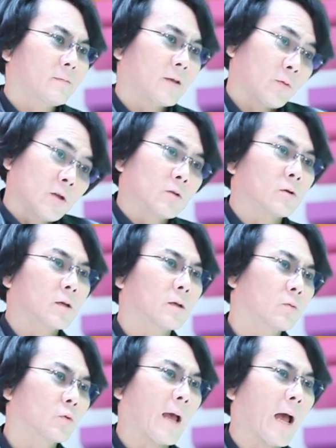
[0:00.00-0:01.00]
definitely
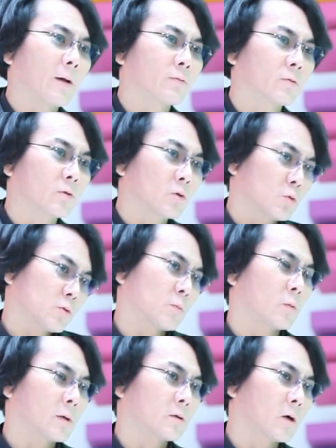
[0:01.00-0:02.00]
we have to use
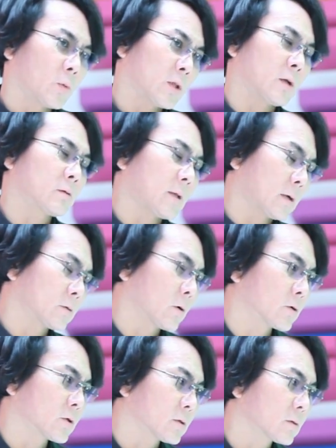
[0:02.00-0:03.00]
more robotic
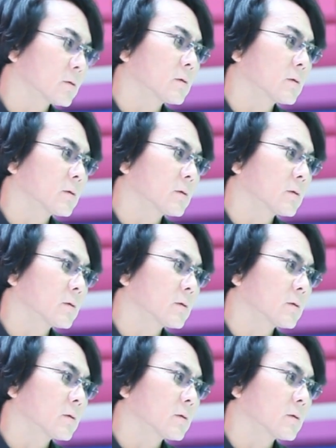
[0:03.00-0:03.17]
technologies.